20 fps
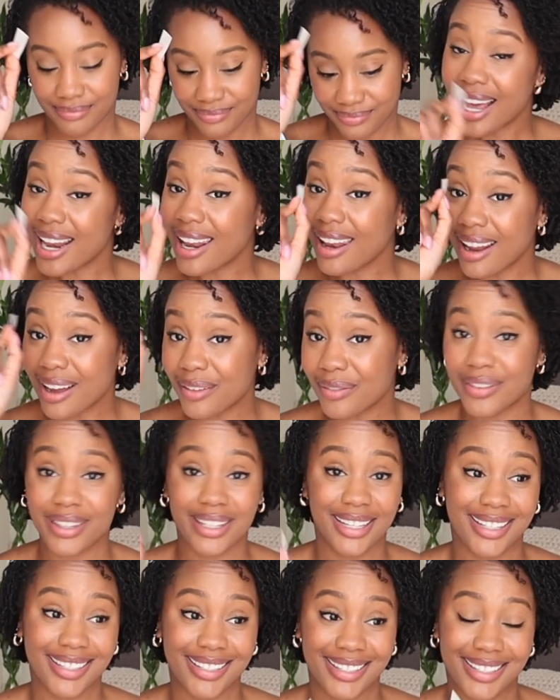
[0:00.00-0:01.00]
I love
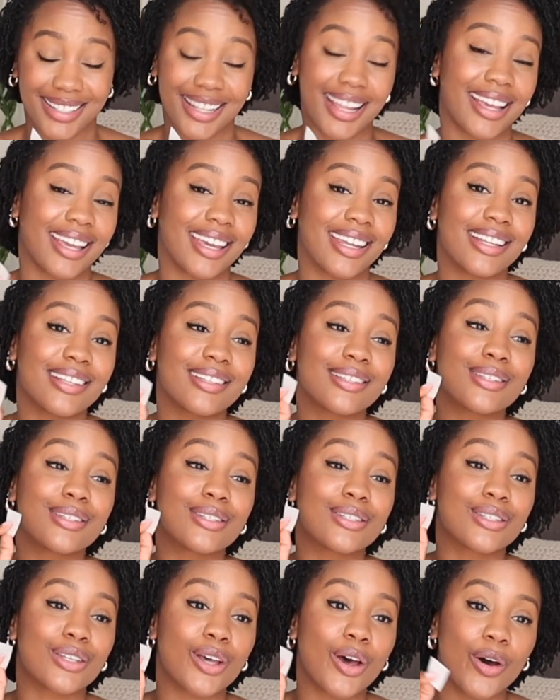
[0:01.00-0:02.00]
this. Like, it is
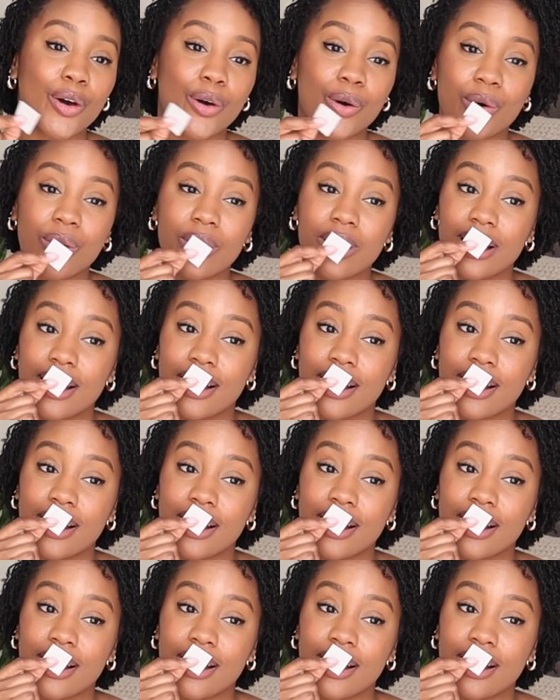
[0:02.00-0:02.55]
so